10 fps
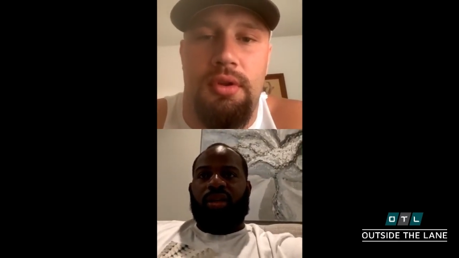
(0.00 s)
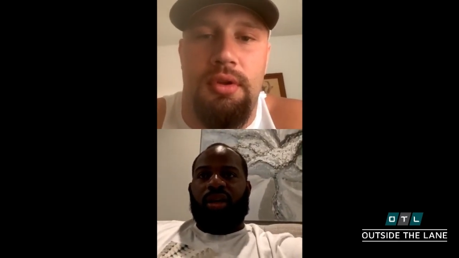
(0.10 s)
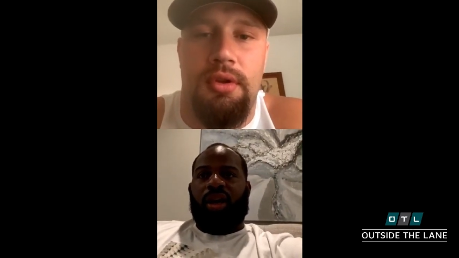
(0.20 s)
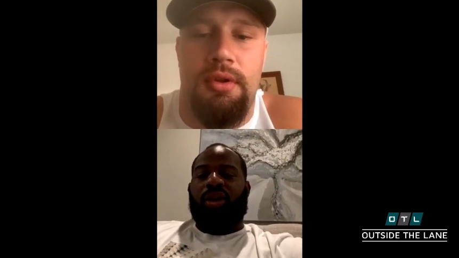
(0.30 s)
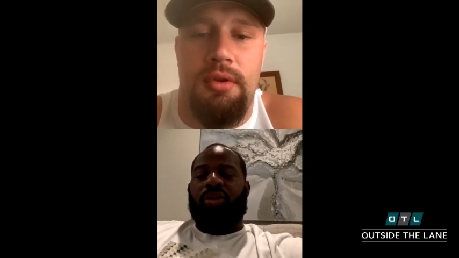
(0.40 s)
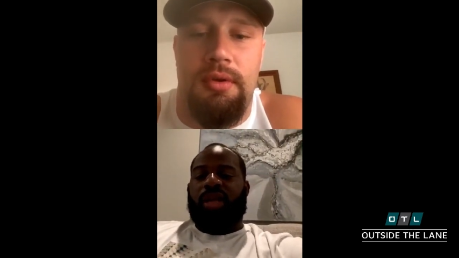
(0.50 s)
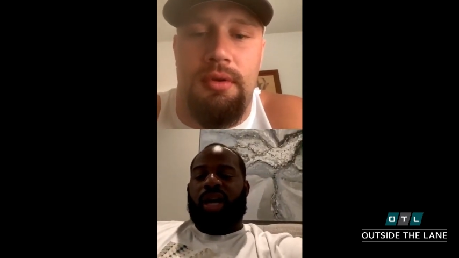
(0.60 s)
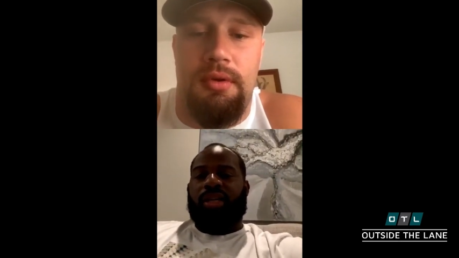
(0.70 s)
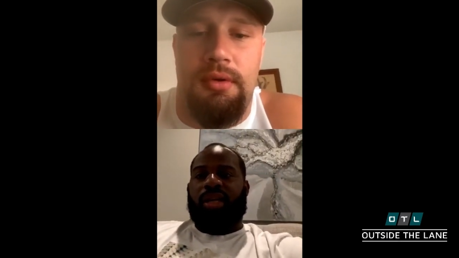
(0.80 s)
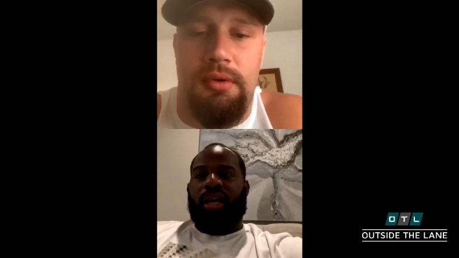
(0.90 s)
Speaker 1: all those
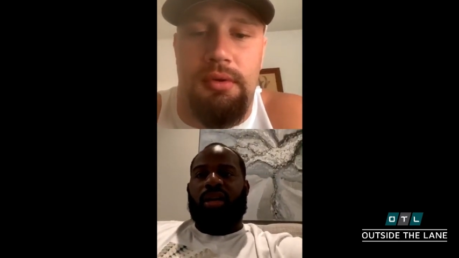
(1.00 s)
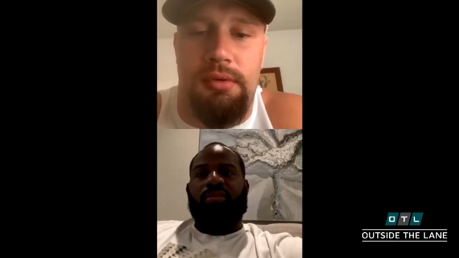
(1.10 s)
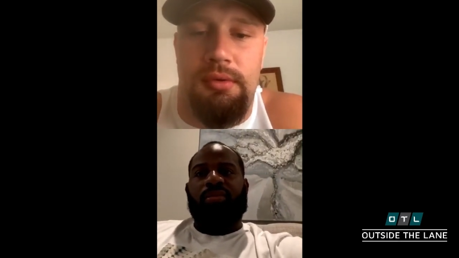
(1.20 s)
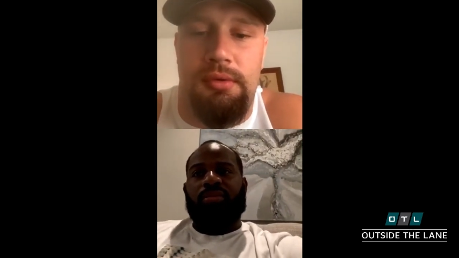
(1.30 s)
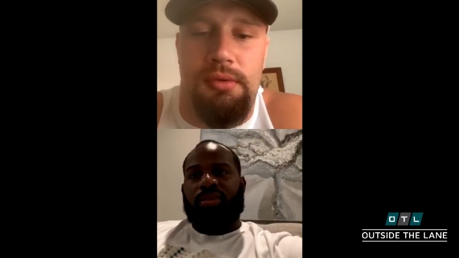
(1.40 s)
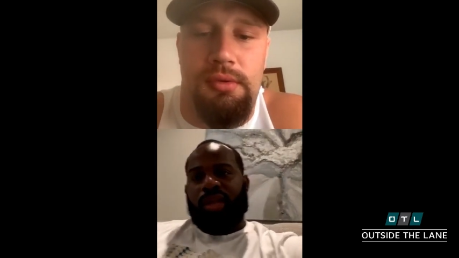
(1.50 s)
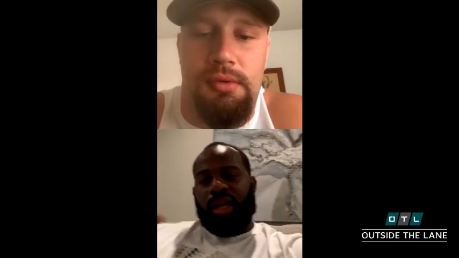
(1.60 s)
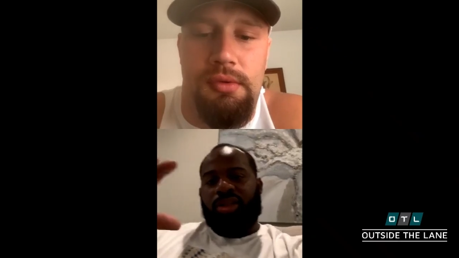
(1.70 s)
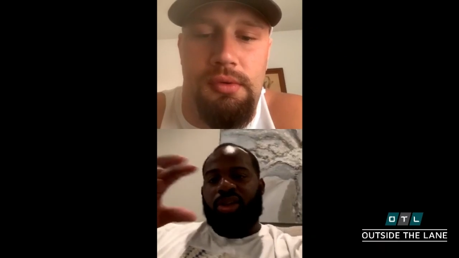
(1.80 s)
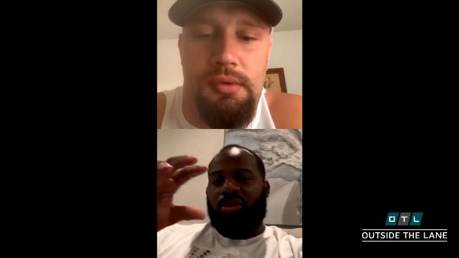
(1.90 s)
guys kind of
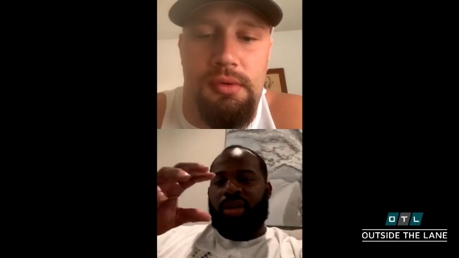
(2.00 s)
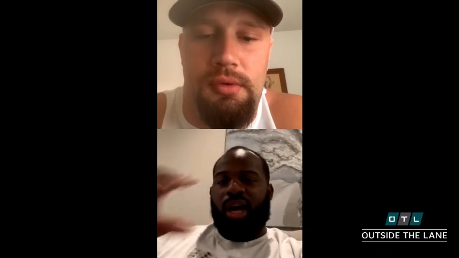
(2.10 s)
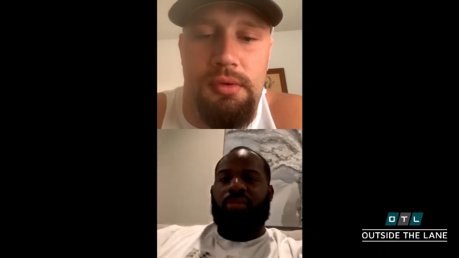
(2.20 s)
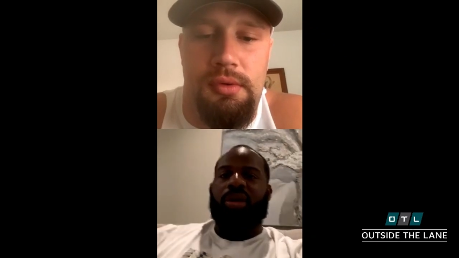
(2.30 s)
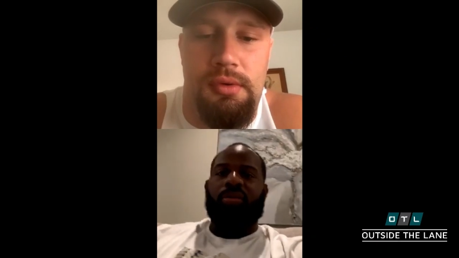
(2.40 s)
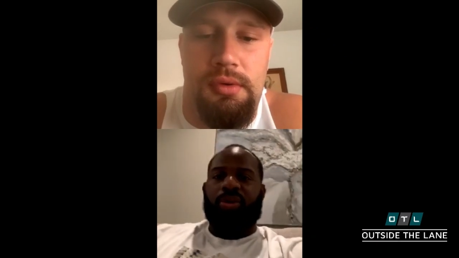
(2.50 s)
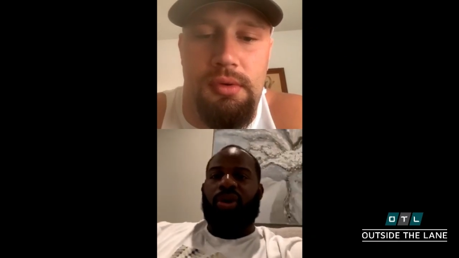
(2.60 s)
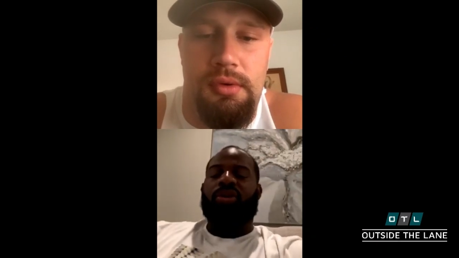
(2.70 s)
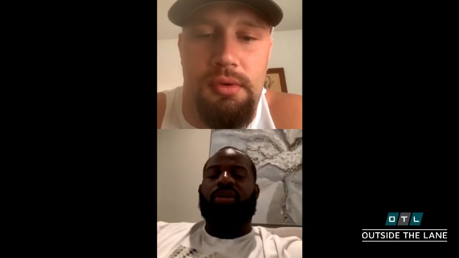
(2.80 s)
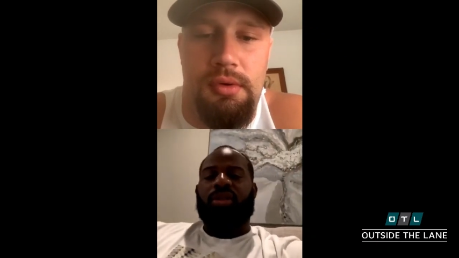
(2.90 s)
kind of showed me how to be a
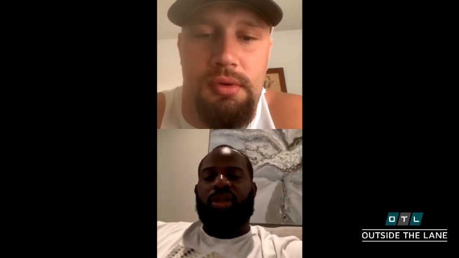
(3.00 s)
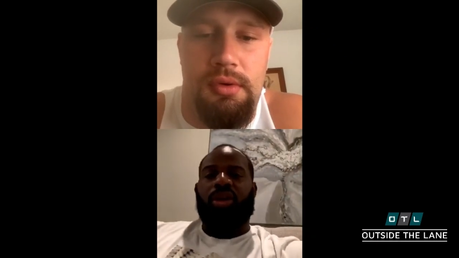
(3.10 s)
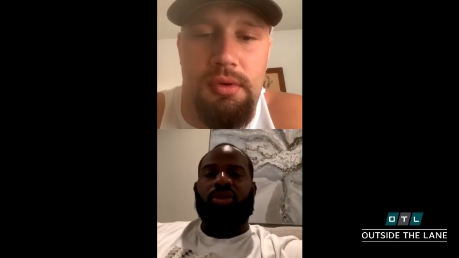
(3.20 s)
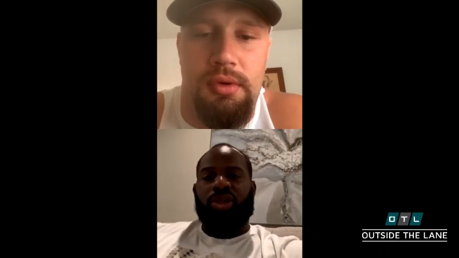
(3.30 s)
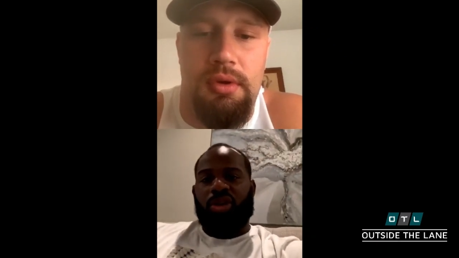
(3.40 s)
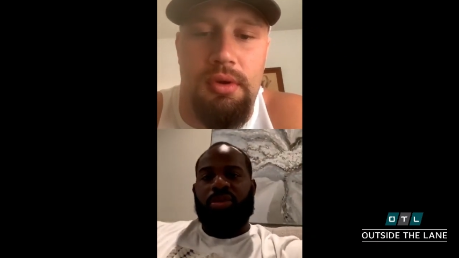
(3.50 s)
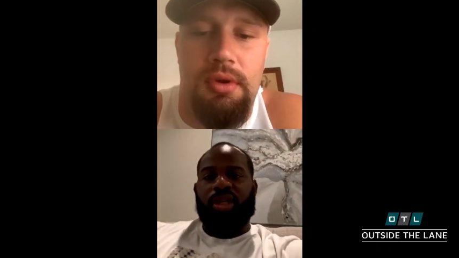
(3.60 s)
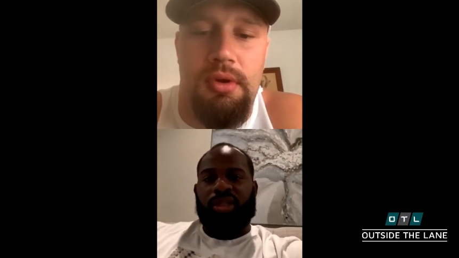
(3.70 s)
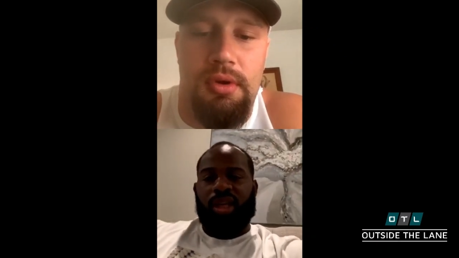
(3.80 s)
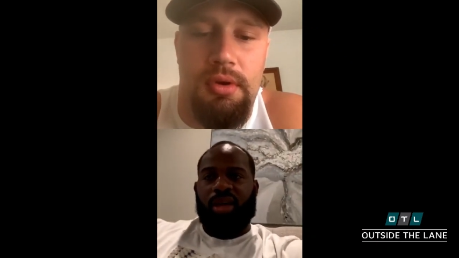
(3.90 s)
pro. You know, showed me
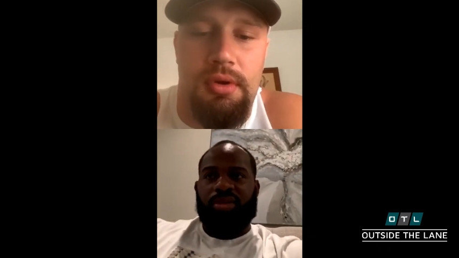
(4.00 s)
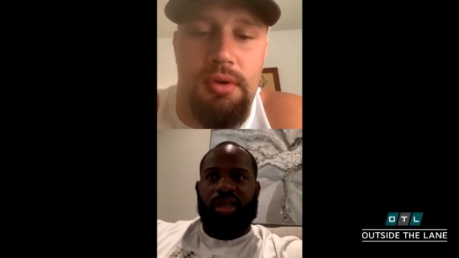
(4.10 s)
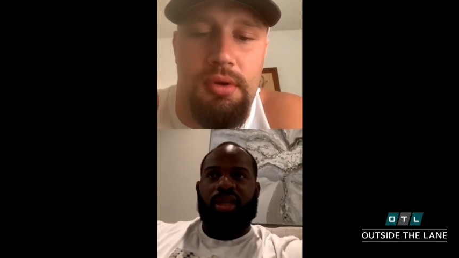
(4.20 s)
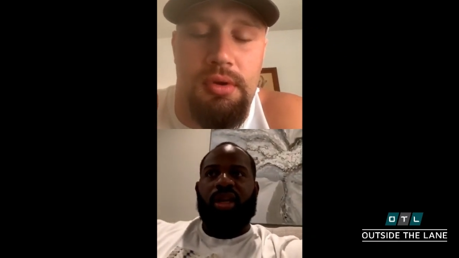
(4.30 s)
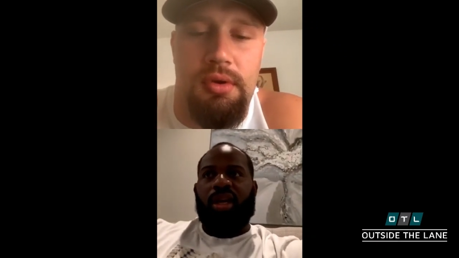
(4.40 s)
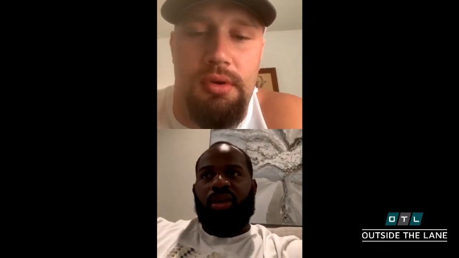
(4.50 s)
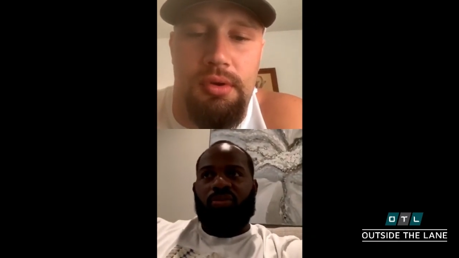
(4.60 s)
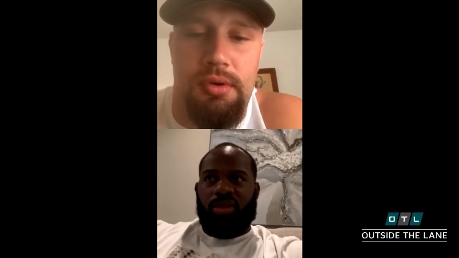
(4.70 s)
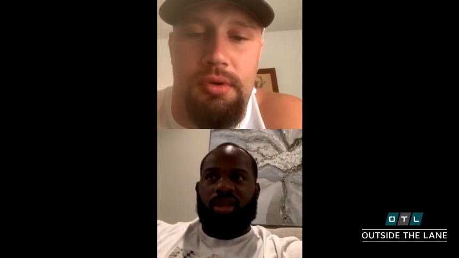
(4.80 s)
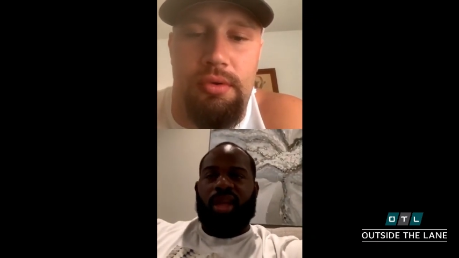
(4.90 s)
the steps and
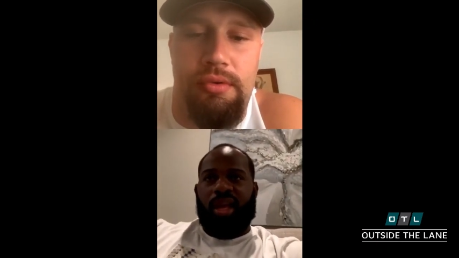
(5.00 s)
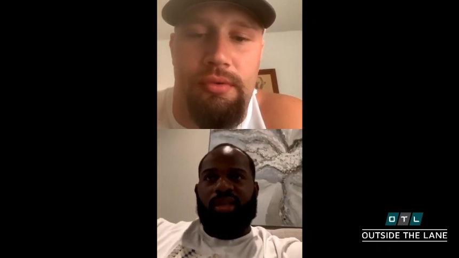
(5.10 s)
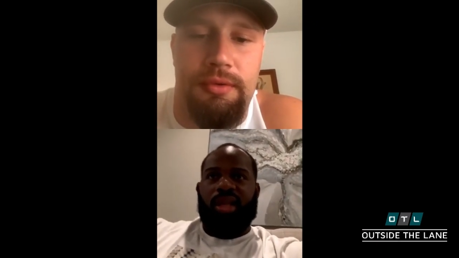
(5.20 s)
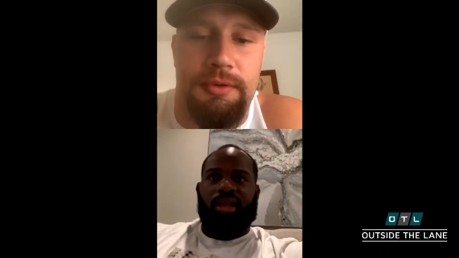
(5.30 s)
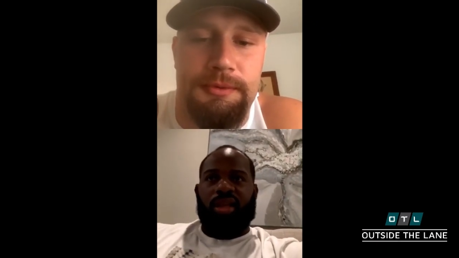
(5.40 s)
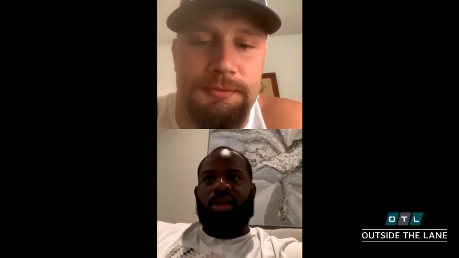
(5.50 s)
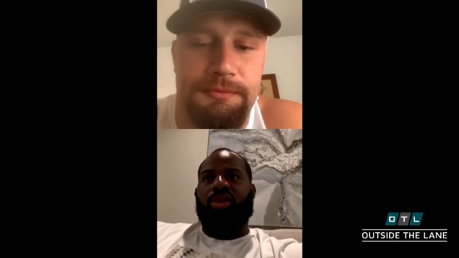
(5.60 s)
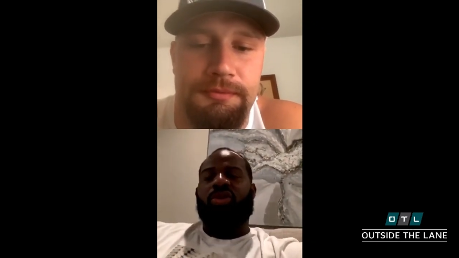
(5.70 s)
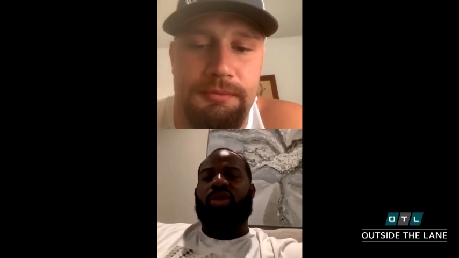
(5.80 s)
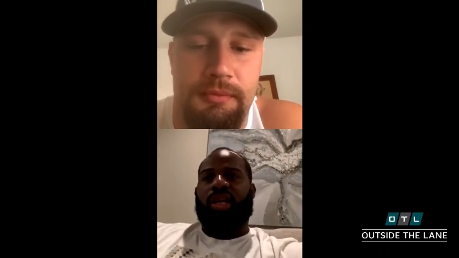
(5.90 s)
the things that to
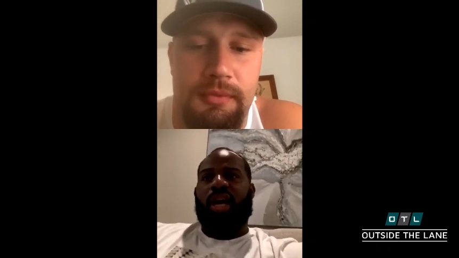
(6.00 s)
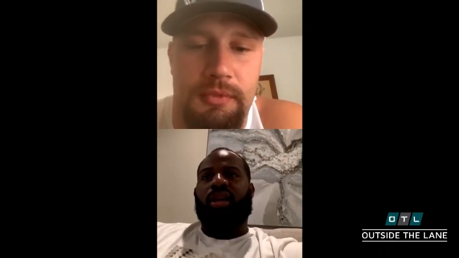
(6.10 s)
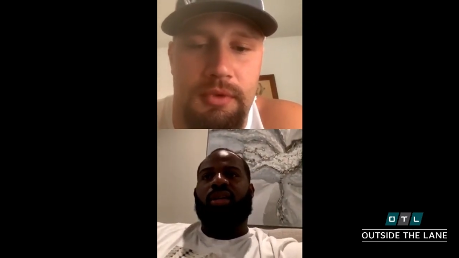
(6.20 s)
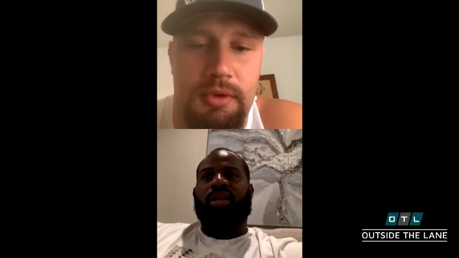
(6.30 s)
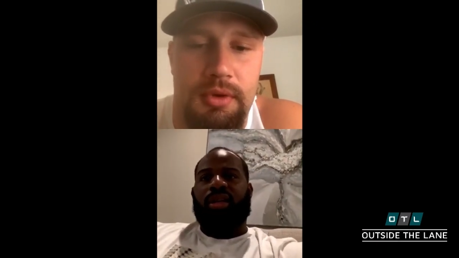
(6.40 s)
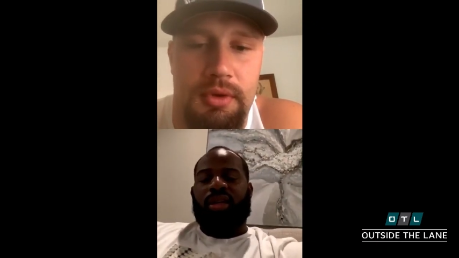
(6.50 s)
do to kind of,